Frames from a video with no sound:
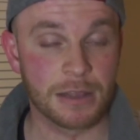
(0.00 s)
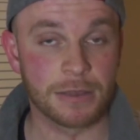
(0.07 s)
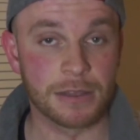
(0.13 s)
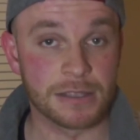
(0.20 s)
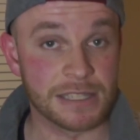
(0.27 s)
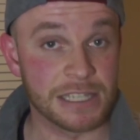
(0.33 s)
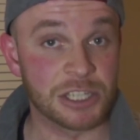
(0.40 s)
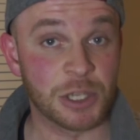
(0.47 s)
the
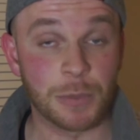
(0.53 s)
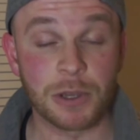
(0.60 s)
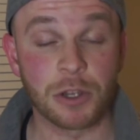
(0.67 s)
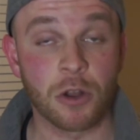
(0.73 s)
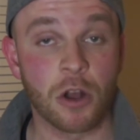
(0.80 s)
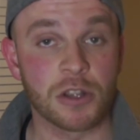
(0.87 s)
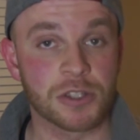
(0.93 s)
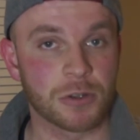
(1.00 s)
sea shipping
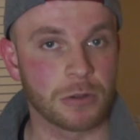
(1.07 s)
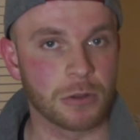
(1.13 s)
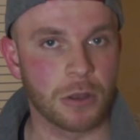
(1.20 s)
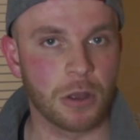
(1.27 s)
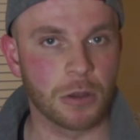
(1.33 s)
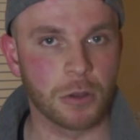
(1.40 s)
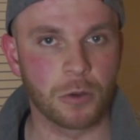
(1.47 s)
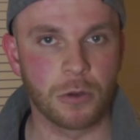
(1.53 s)
costs are a
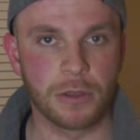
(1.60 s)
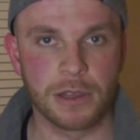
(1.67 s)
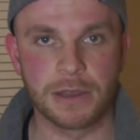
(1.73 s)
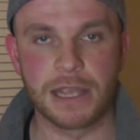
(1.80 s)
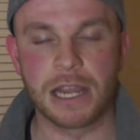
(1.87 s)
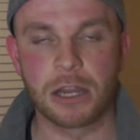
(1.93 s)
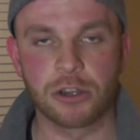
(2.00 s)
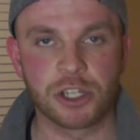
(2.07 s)
lot lower than
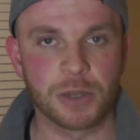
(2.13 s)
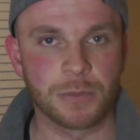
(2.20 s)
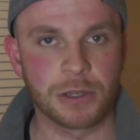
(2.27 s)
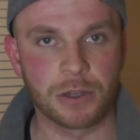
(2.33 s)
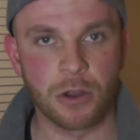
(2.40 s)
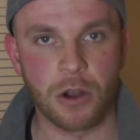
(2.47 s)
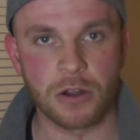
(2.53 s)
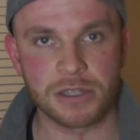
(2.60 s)
the air
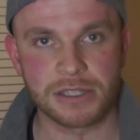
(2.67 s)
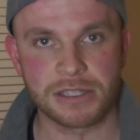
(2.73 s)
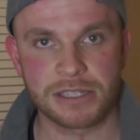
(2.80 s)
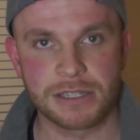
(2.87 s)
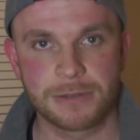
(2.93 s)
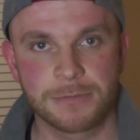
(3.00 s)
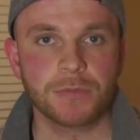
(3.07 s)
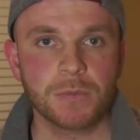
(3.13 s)
shipping costs.